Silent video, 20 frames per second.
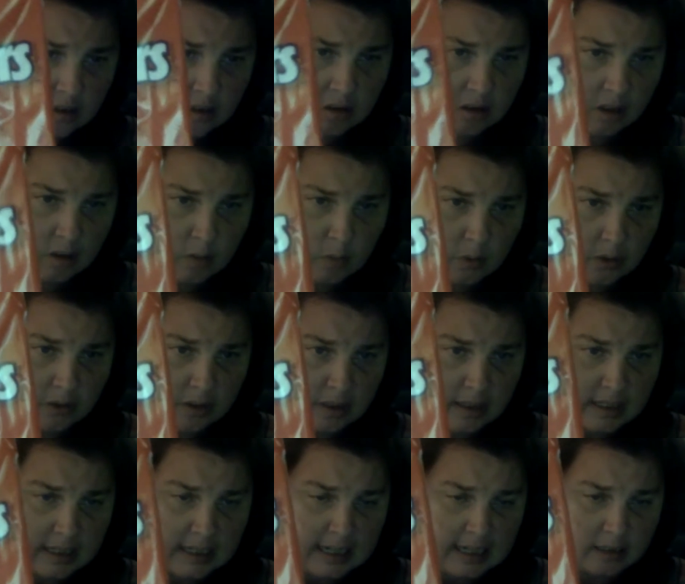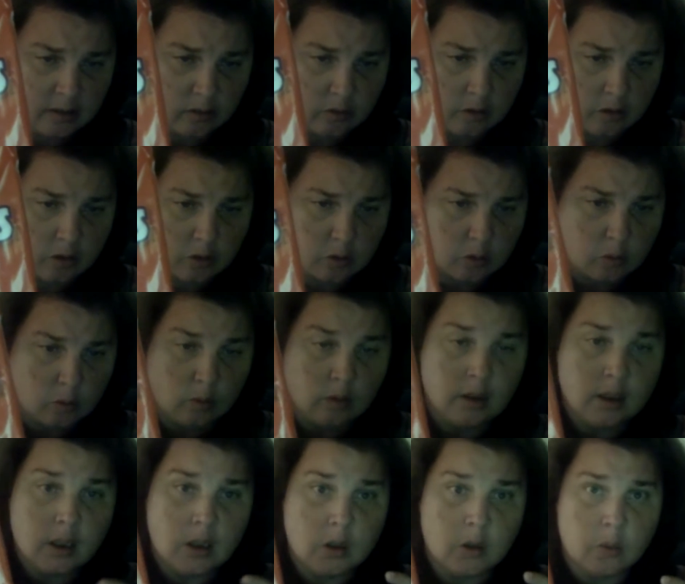is the only one that they had on the stall,
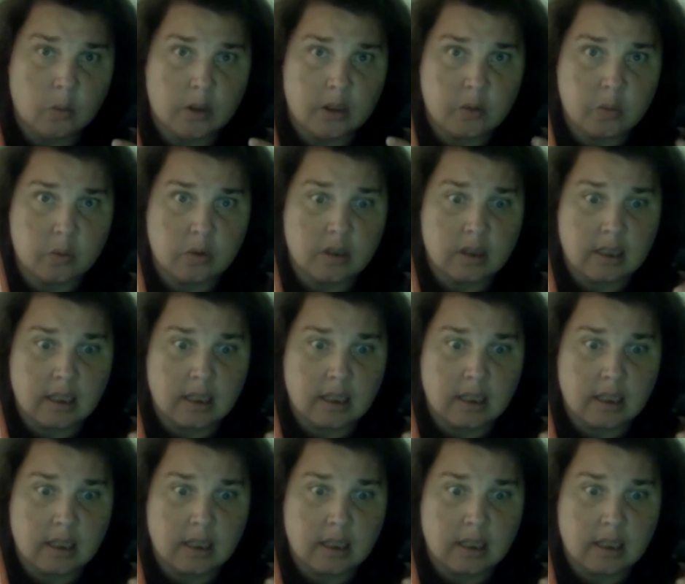which was